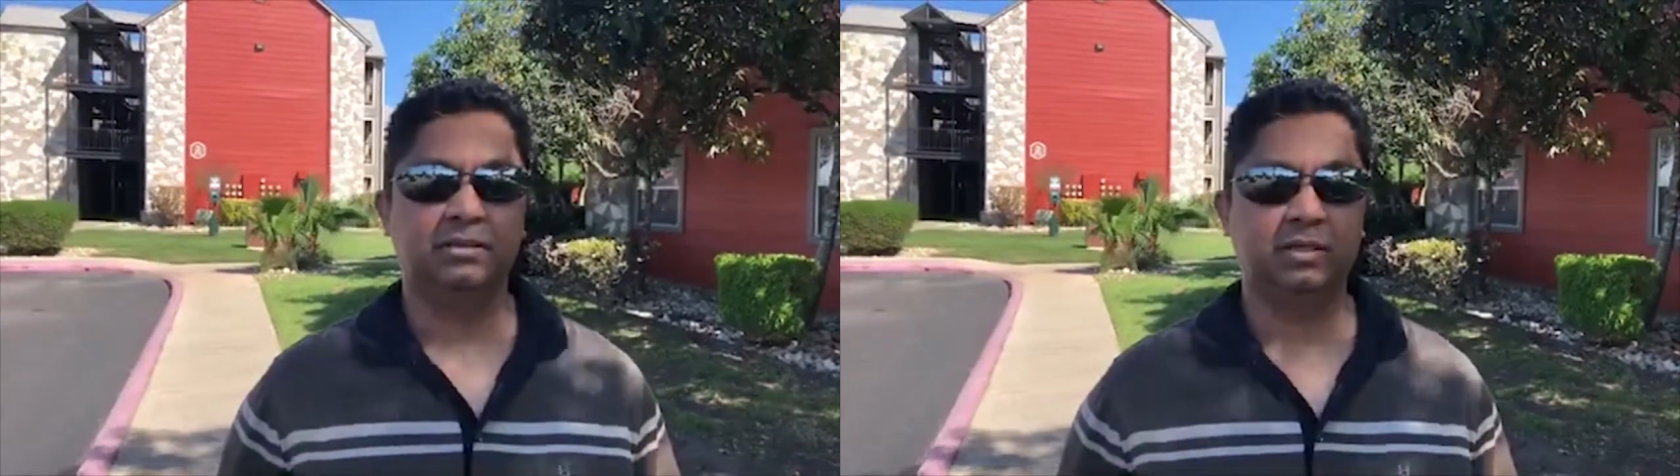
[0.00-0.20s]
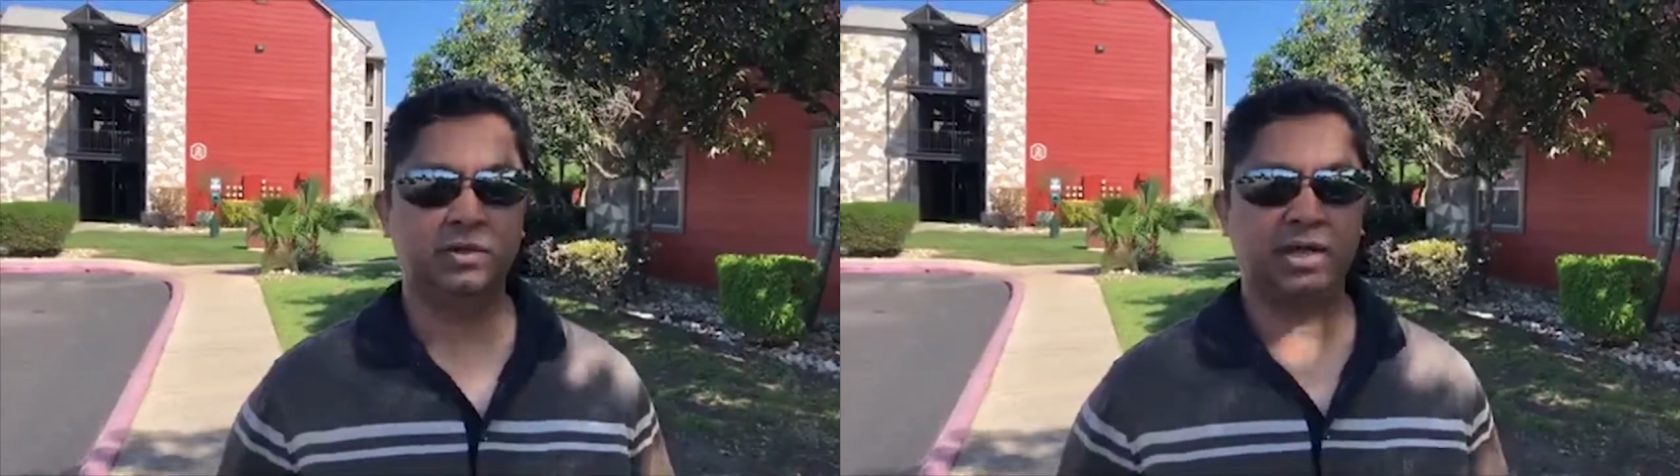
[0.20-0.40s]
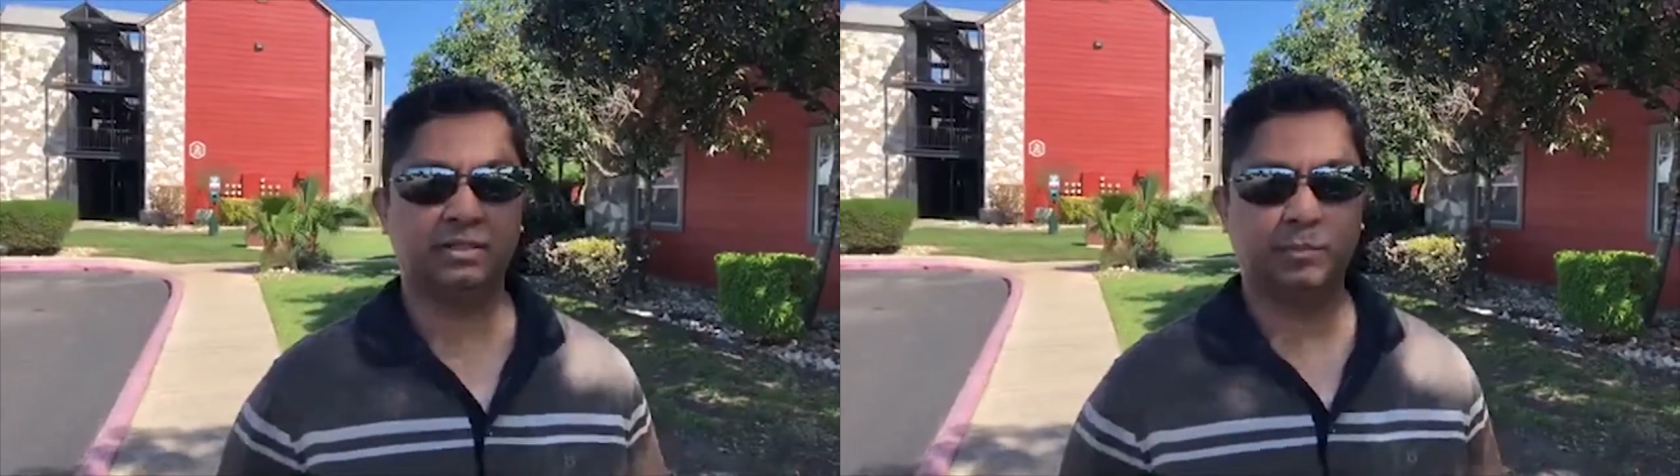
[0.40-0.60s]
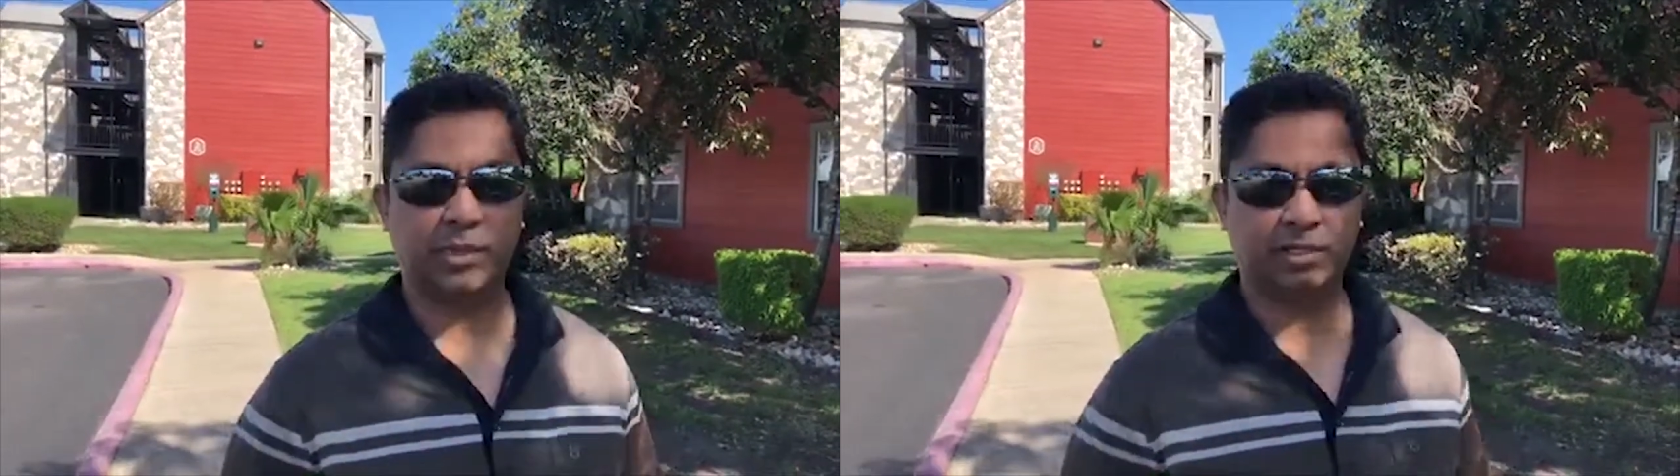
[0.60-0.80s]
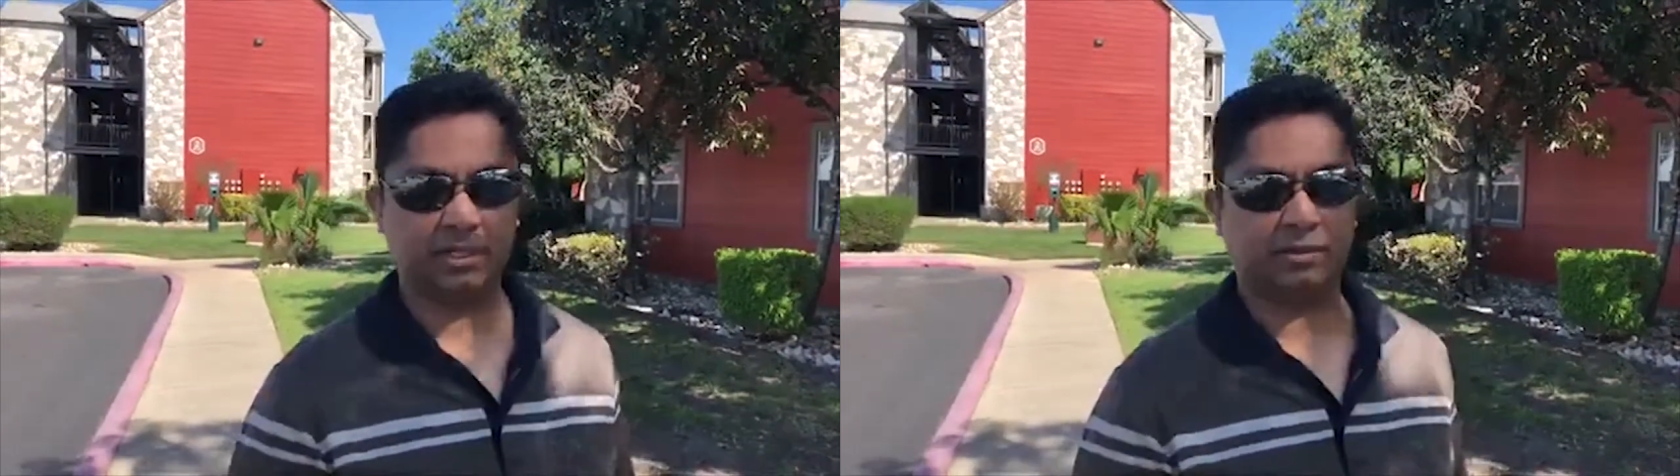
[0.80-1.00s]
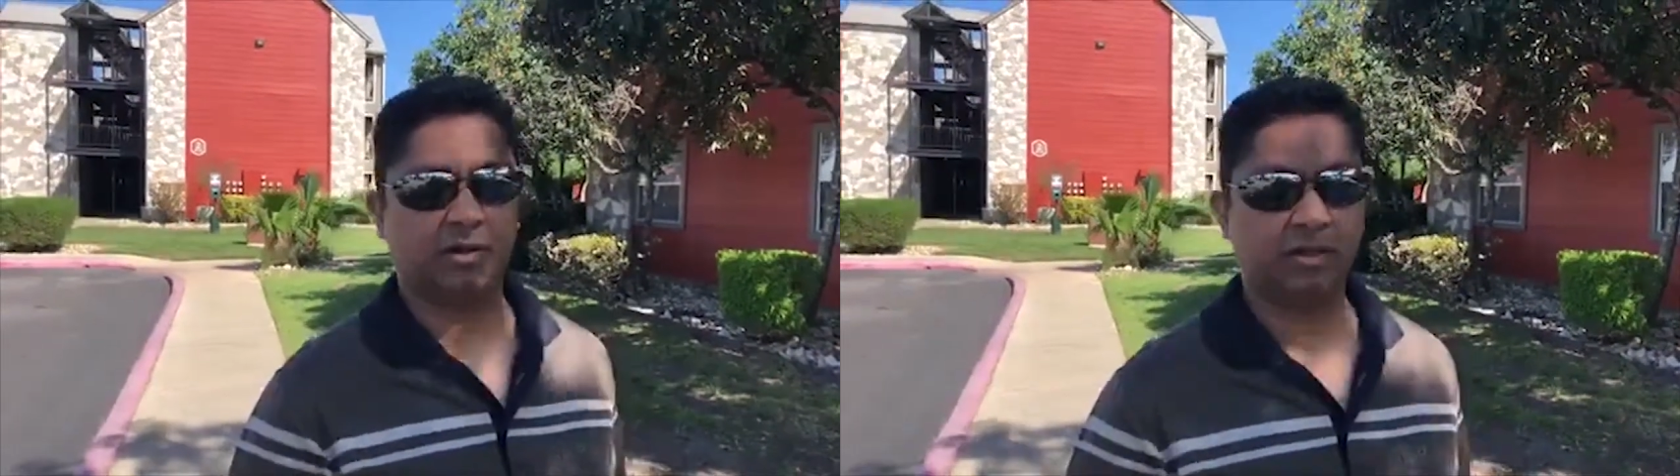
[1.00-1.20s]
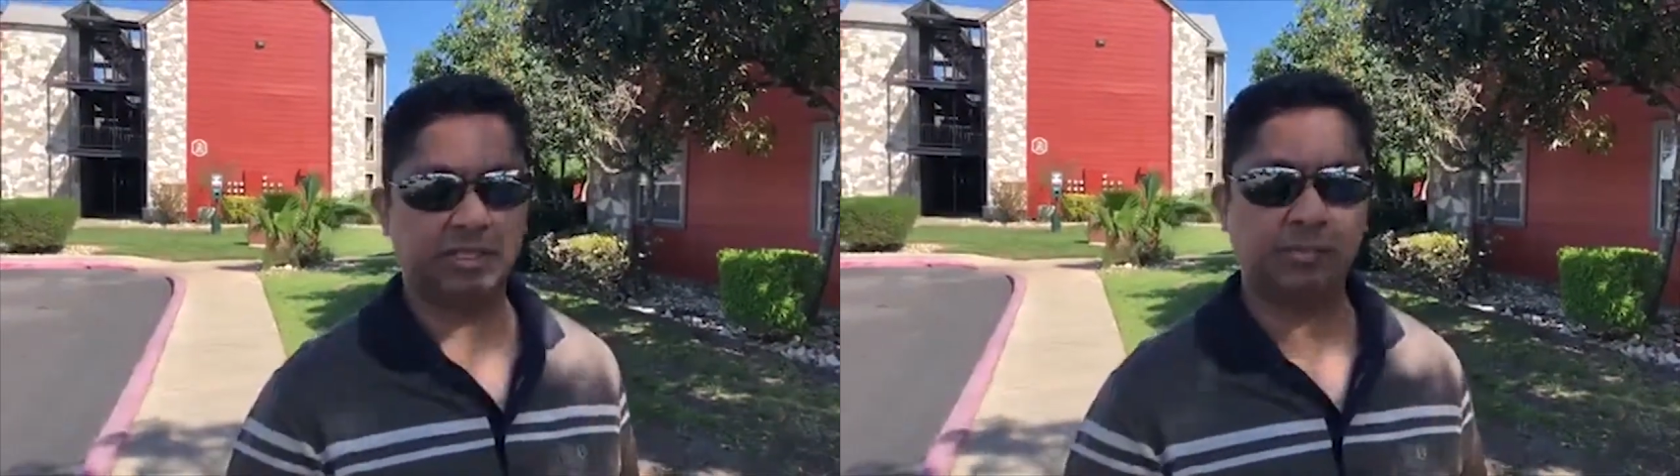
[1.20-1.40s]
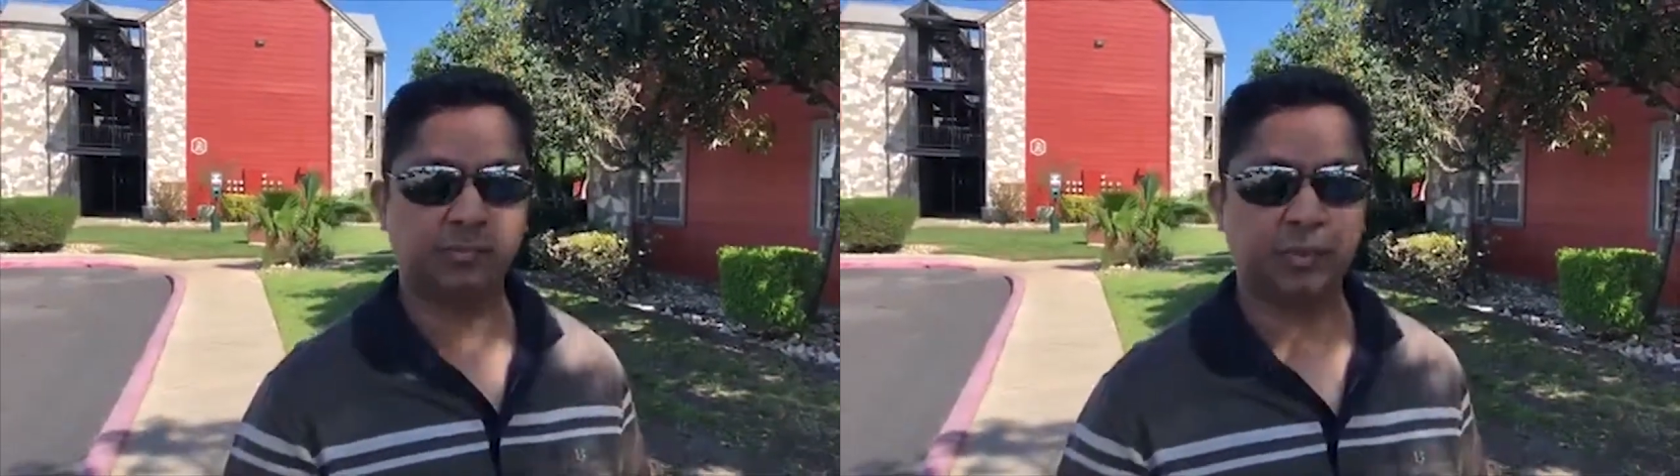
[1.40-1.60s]
they look at the building or
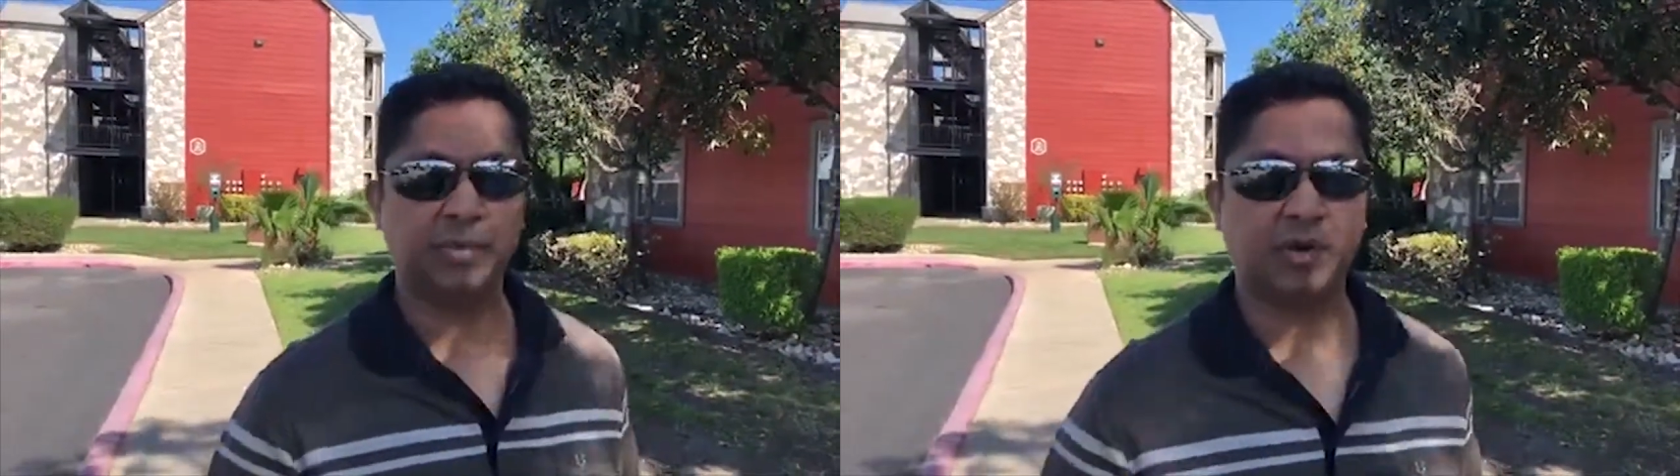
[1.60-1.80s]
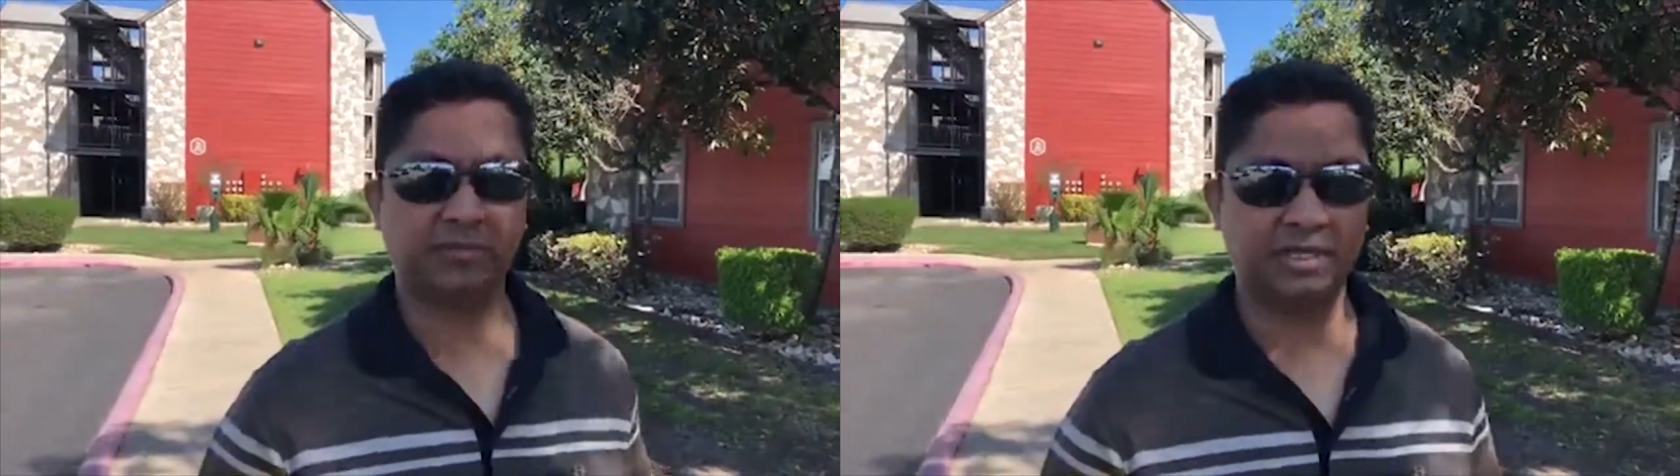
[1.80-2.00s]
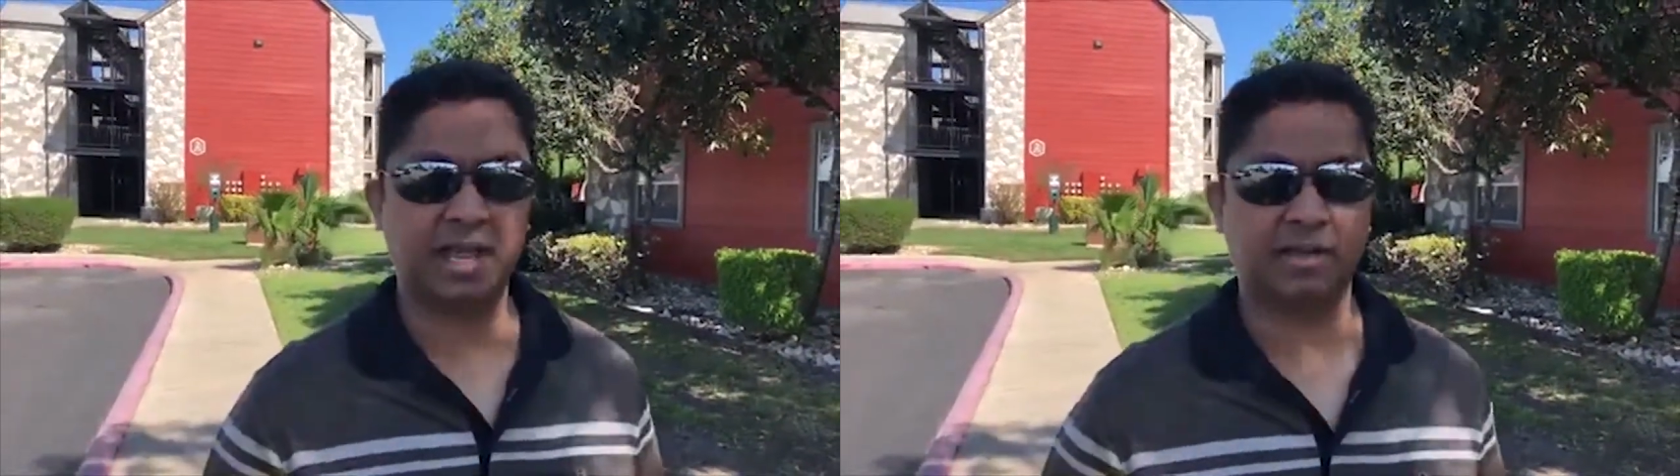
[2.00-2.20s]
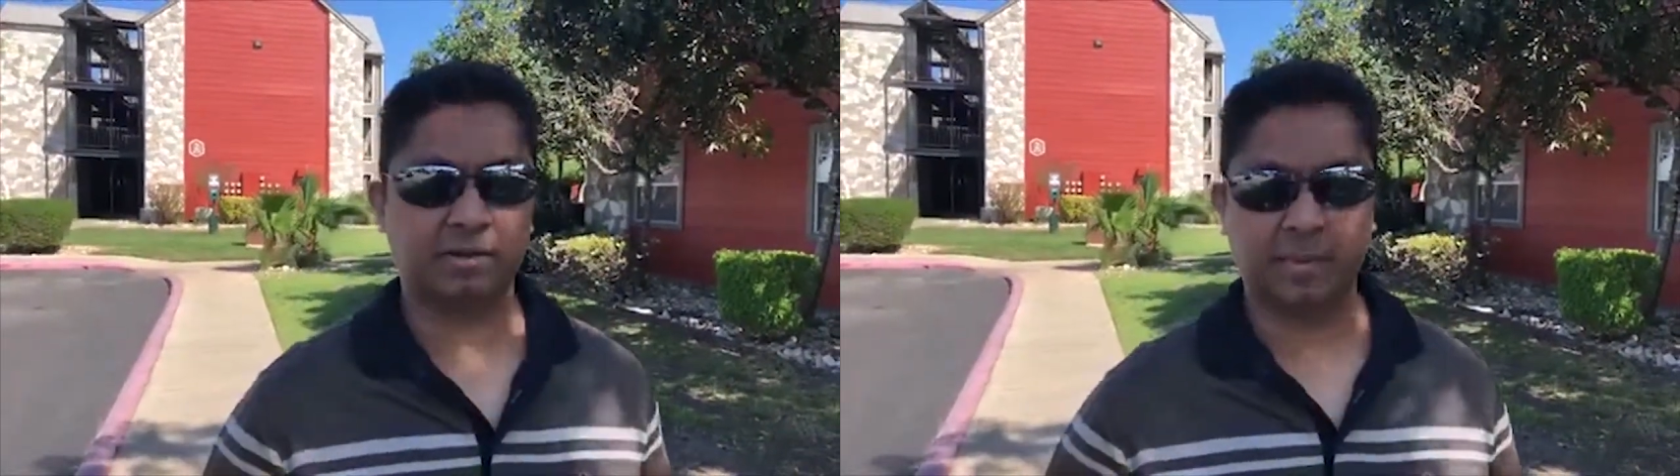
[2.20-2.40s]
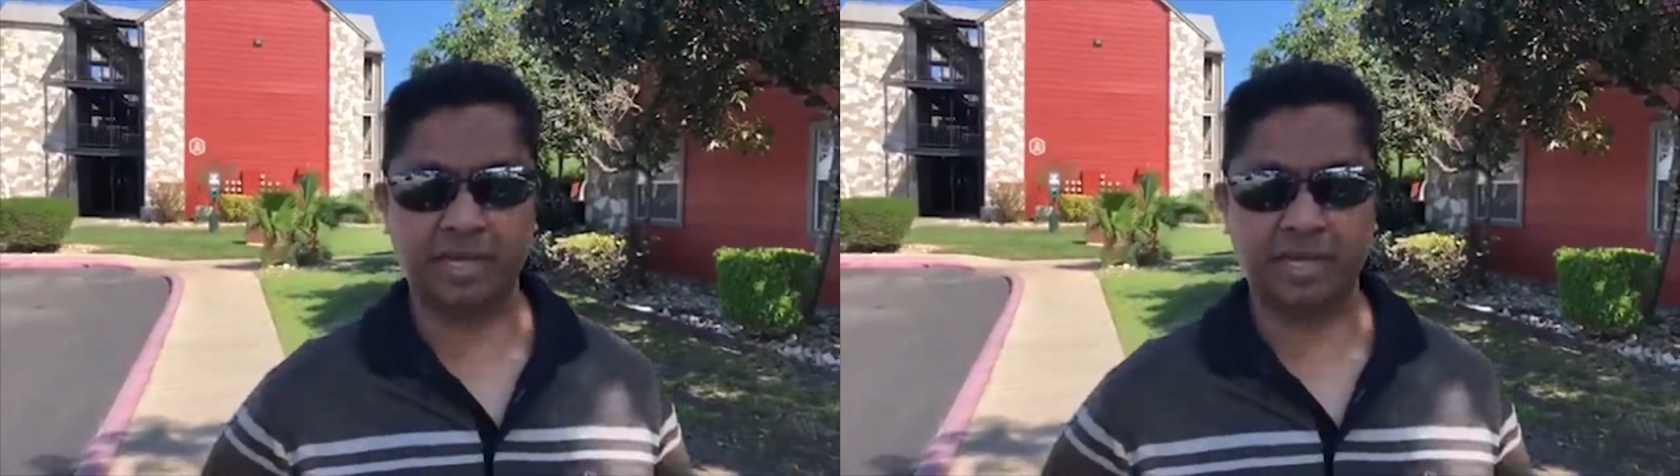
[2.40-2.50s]
the improvement of the land.